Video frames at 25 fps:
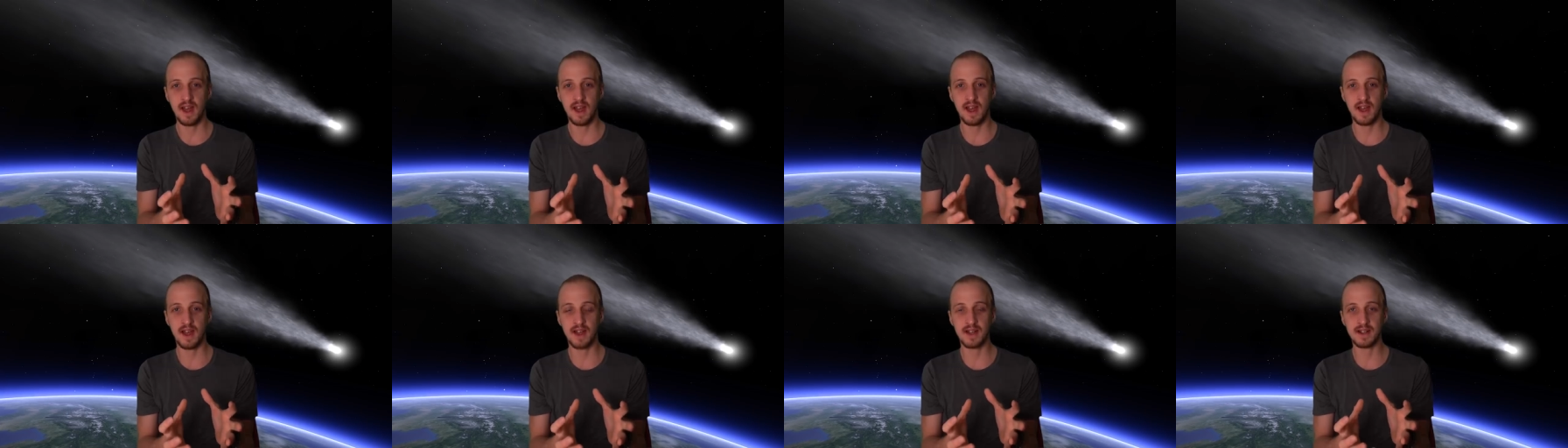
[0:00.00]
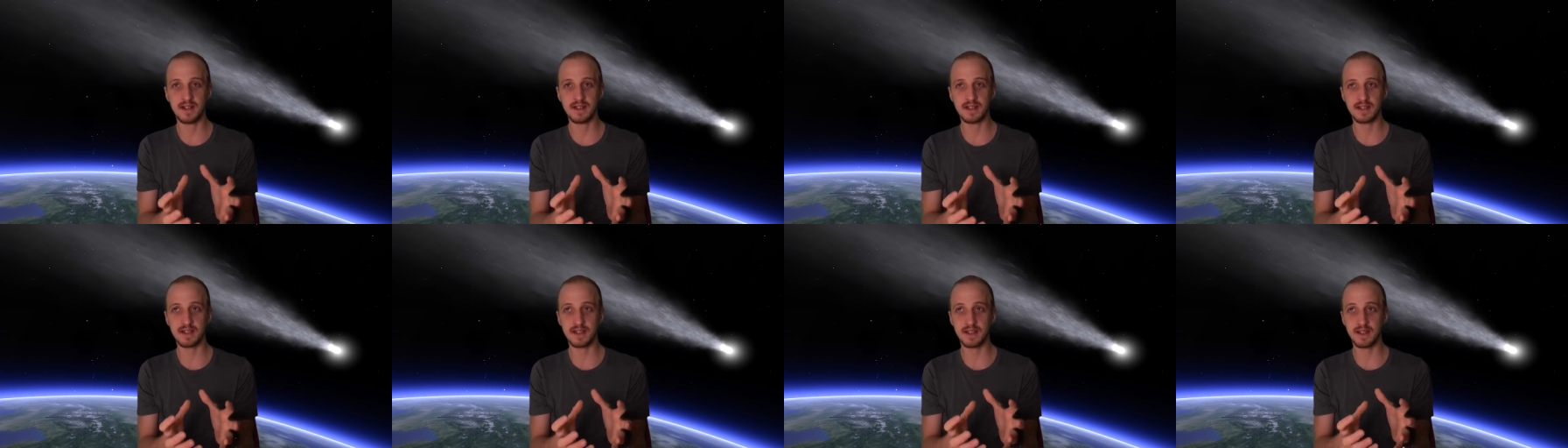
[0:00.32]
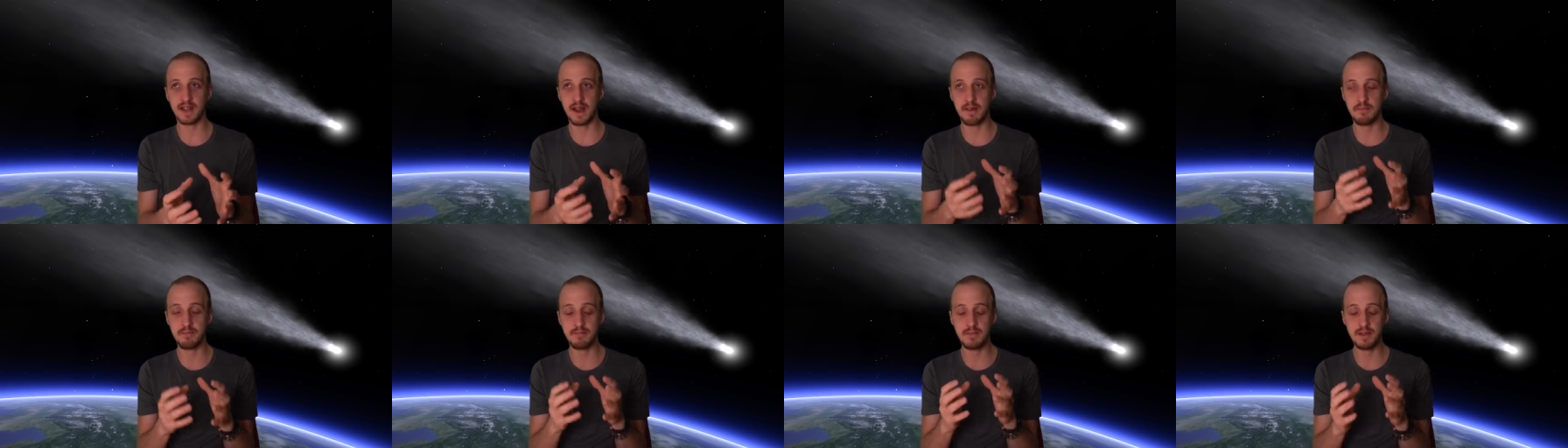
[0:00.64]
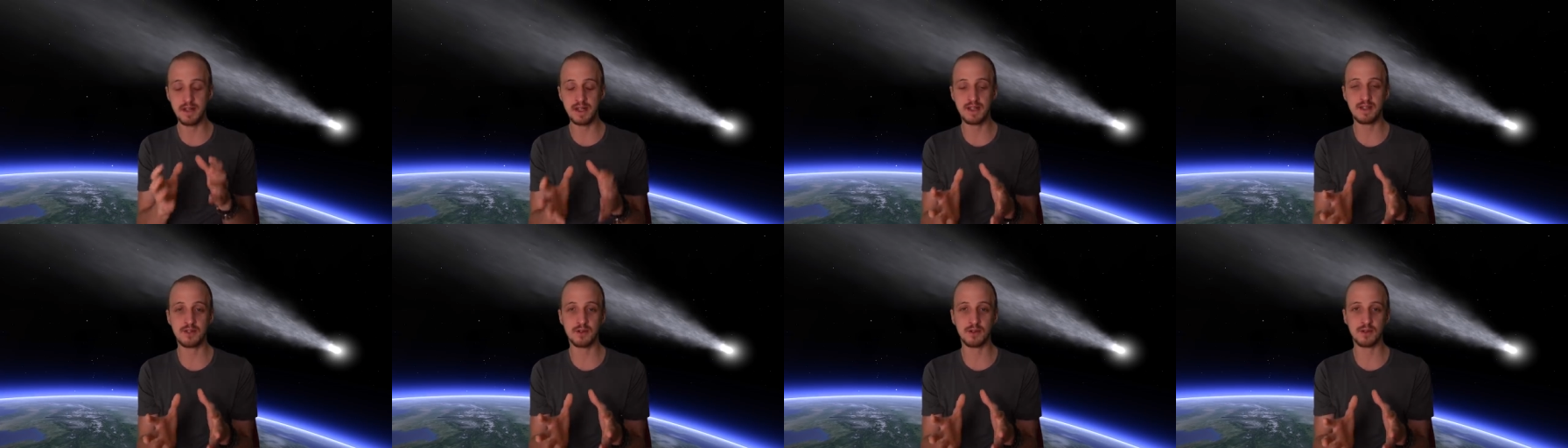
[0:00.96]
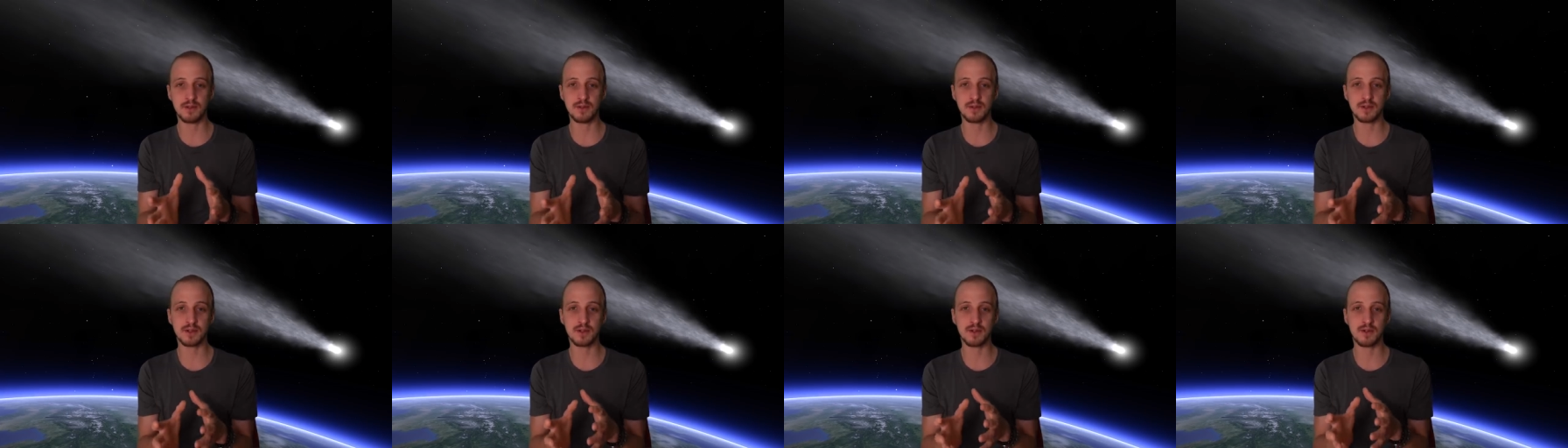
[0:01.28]
And that meteor
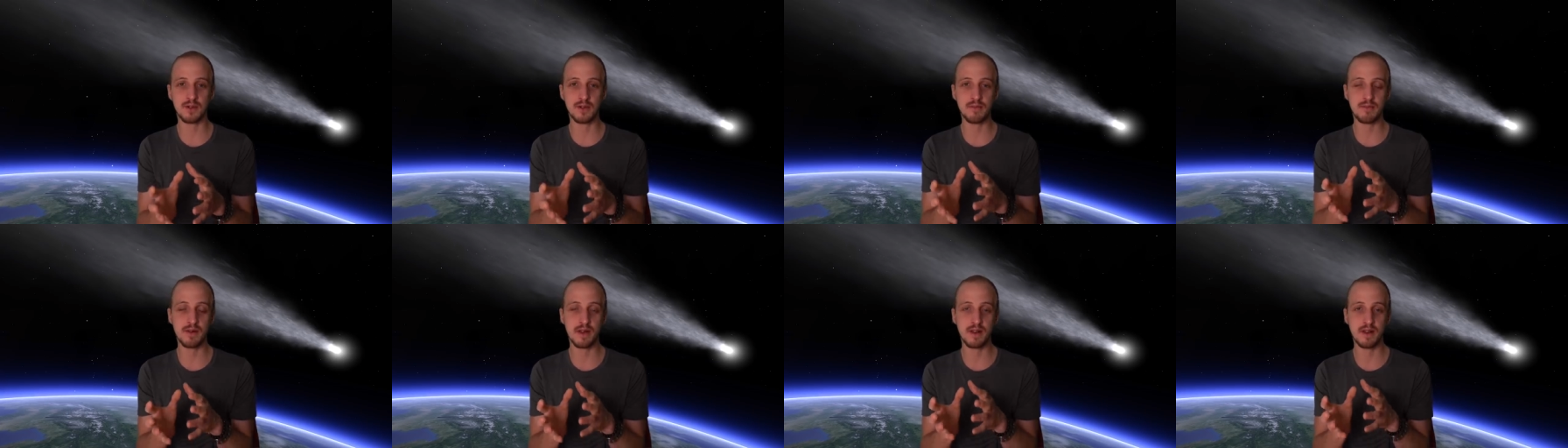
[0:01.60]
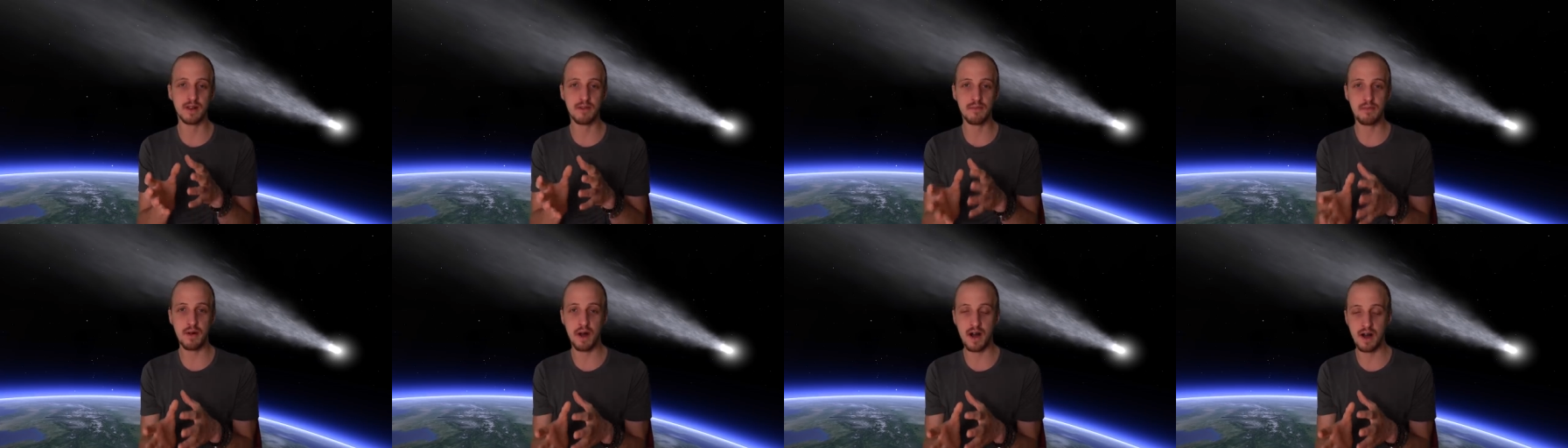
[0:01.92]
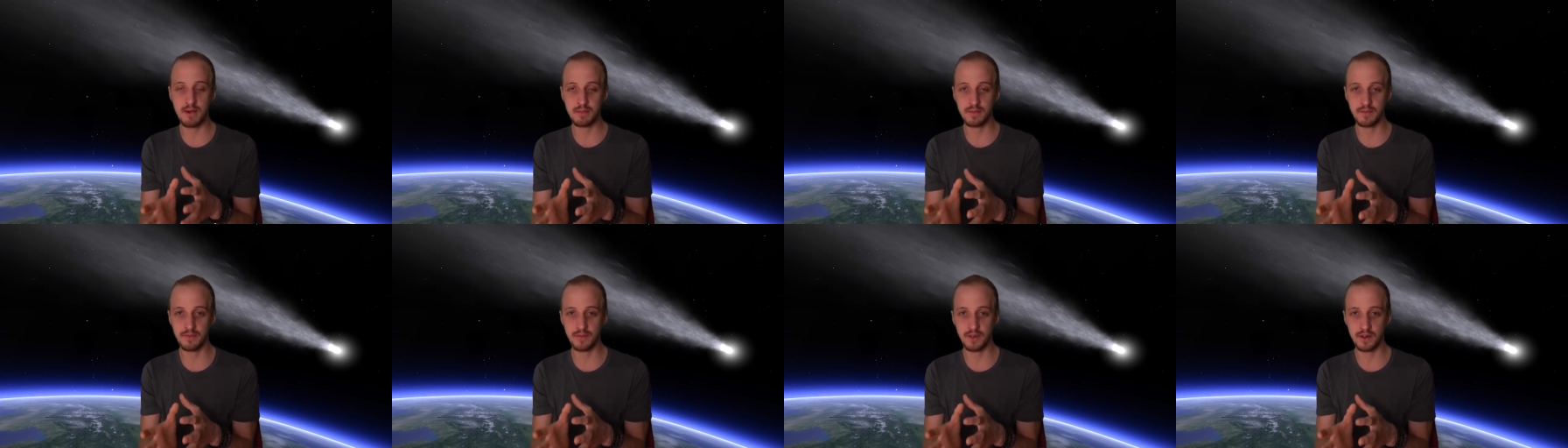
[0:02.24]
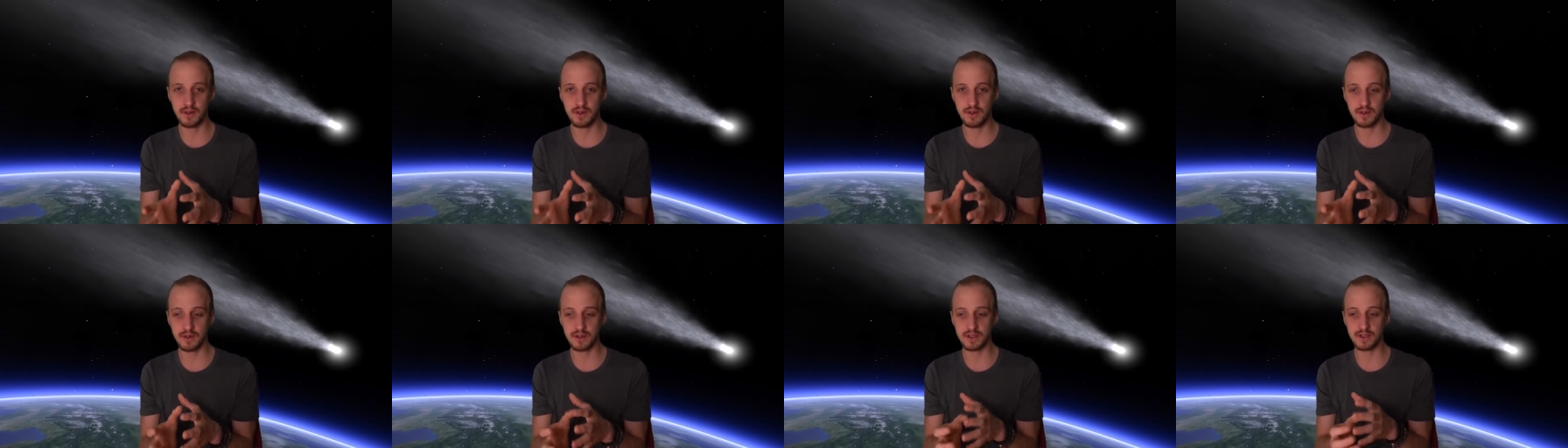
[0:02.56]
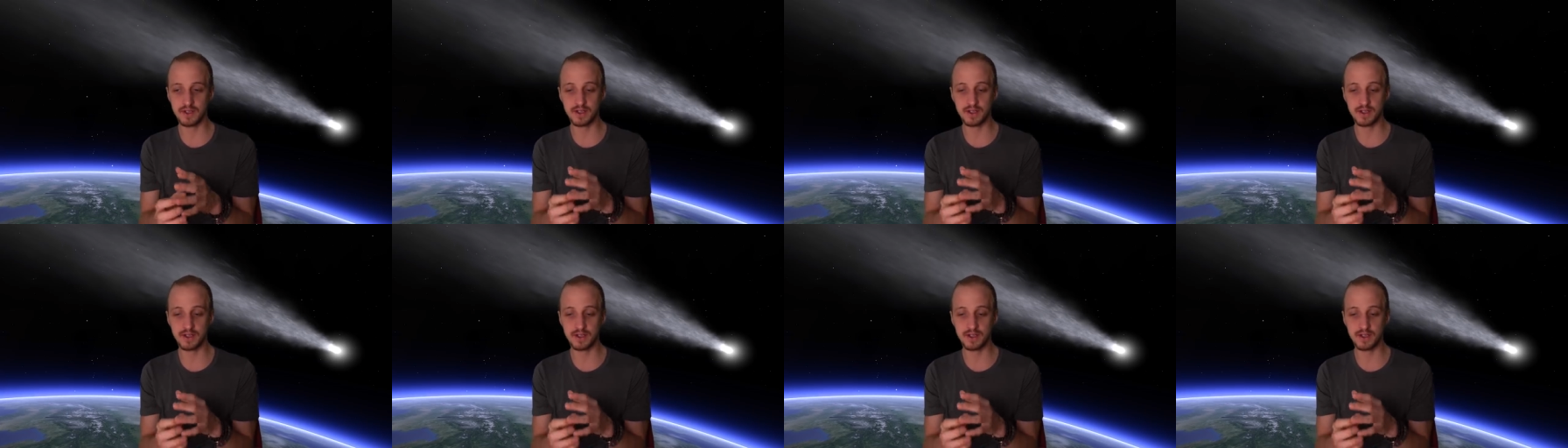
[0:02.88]
you saw in my La Palma vlog